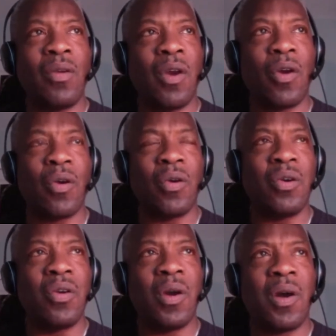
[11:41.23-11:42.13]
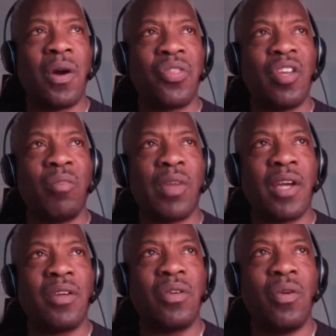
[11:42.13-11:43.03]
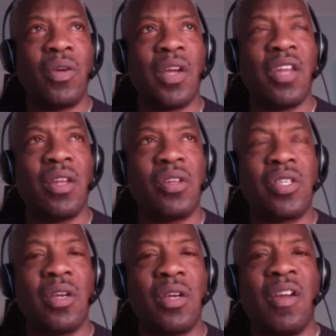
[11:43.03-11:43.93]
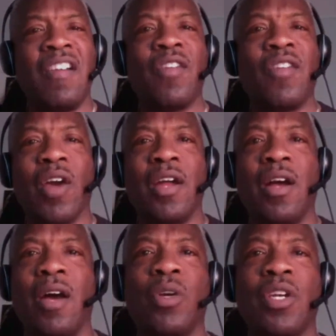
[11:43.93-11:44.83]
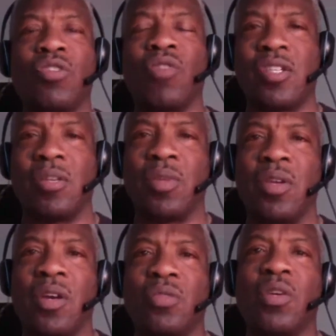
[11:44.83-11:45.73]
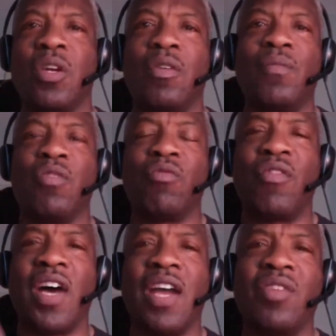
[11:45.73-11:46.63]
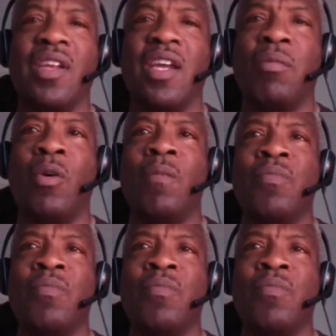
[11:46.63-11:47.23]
heard Thin Black Duke, and then said, all right, we're going to try something else. We're going to revive the label.